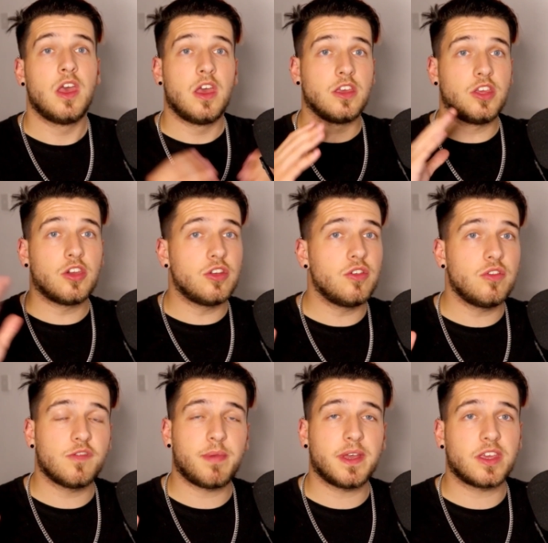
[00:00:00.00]
You can do this
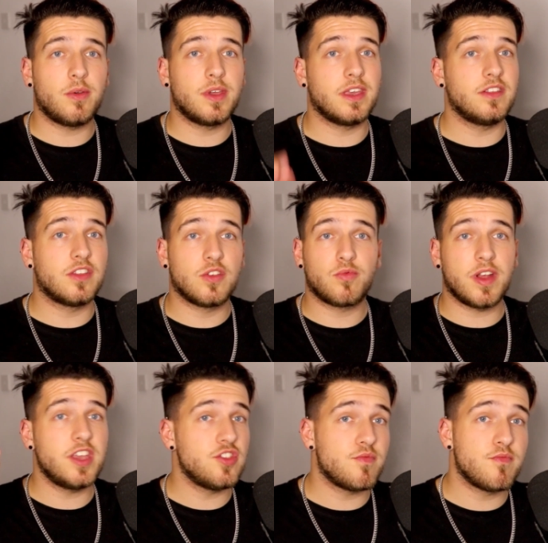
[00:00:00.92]
by going into the
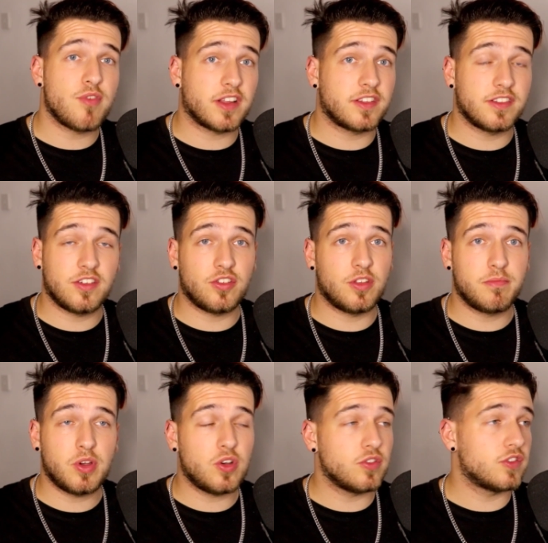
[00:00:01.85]
range and practicing on the
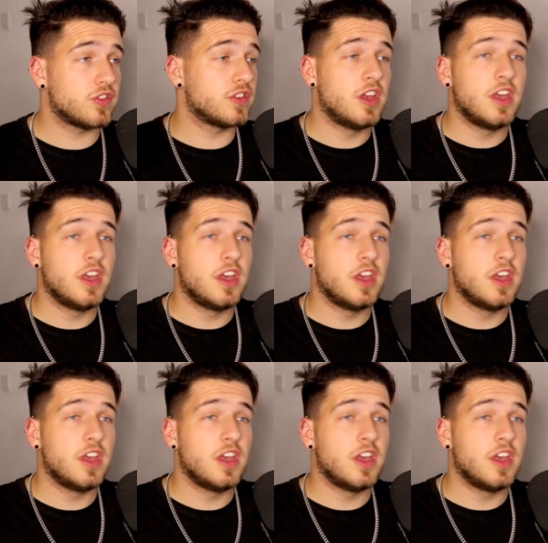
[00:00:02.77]
bots,